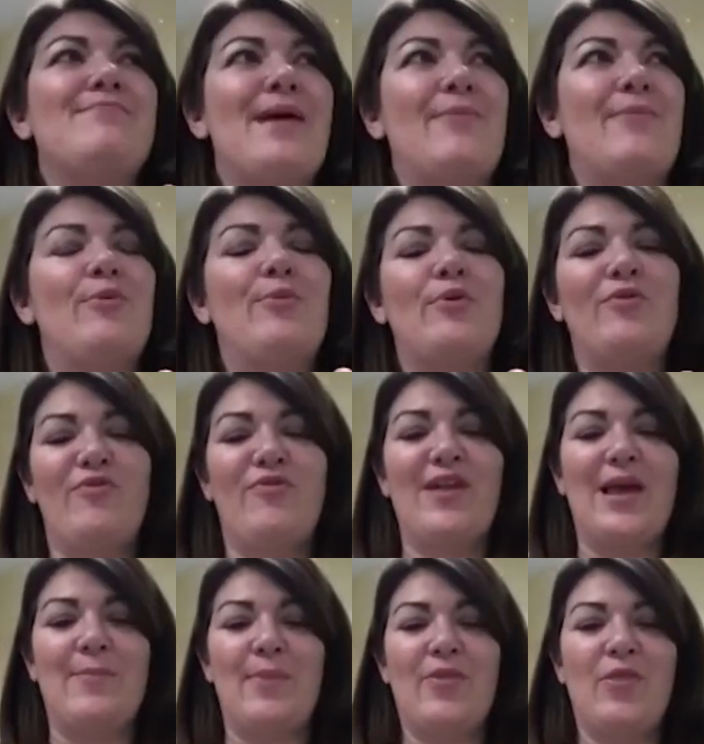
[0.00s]
memorable
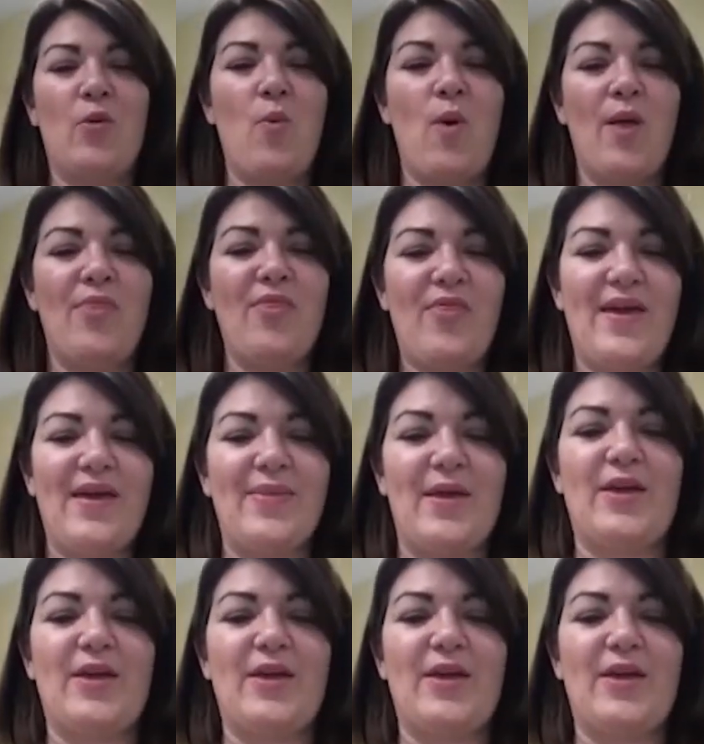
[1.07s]
flip? The one thing